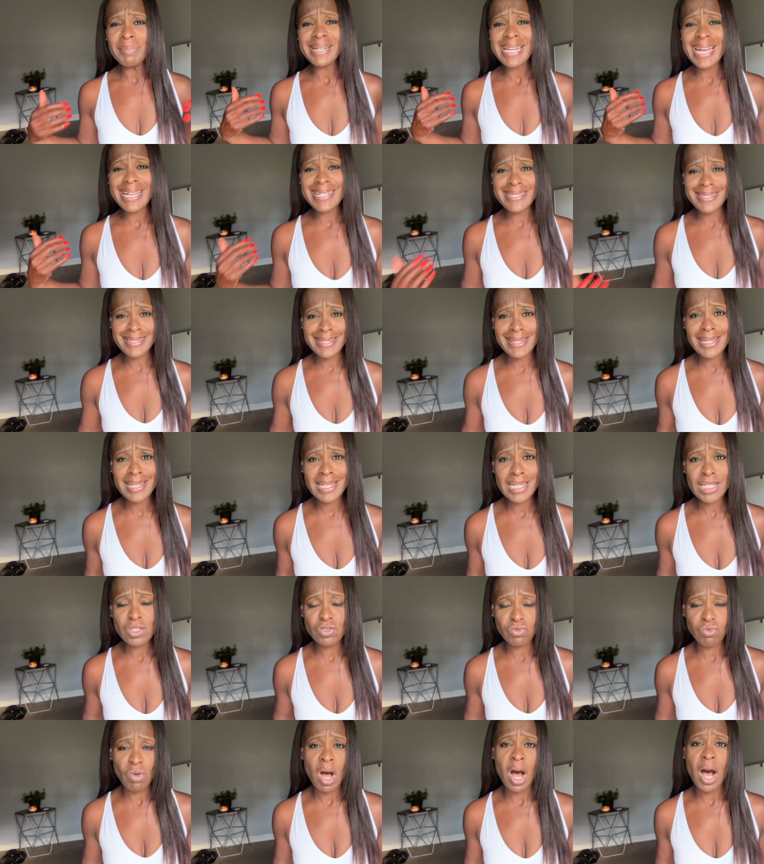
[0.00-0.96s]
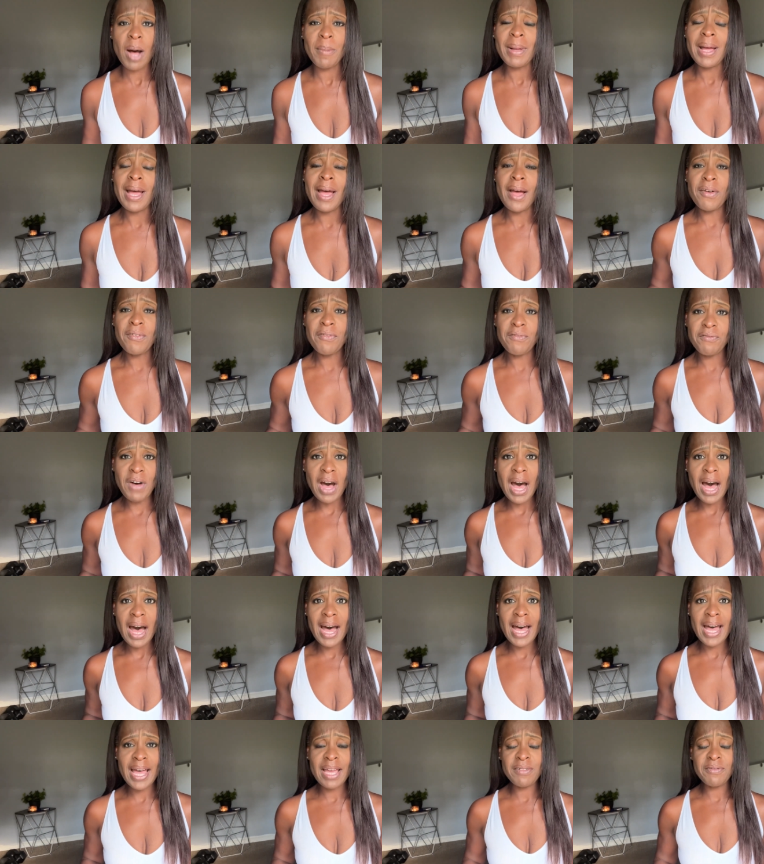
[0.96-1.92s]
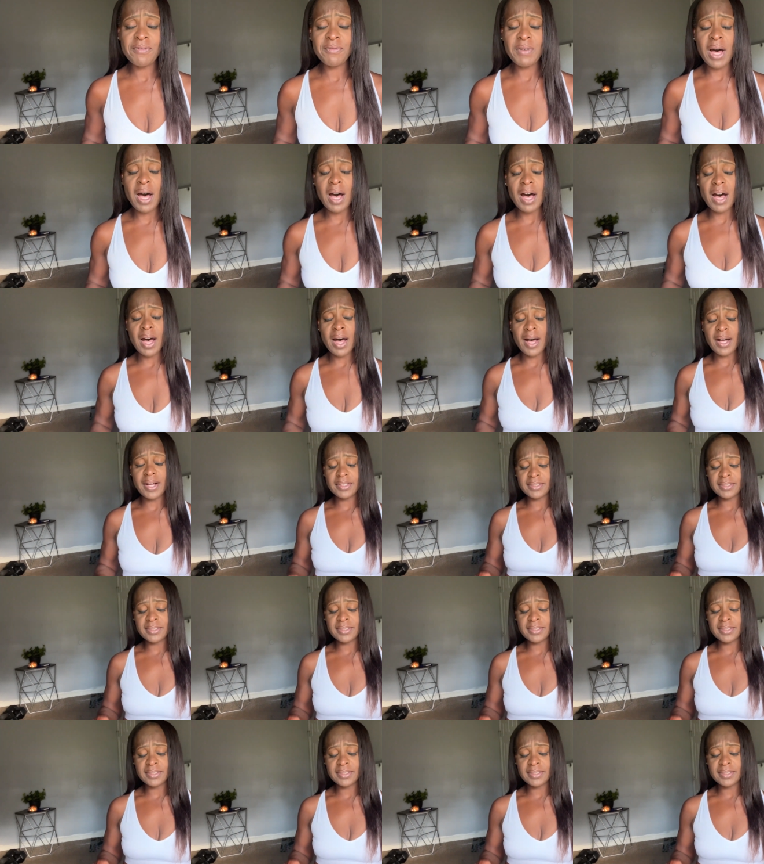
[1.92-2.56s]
But I did drop five uh,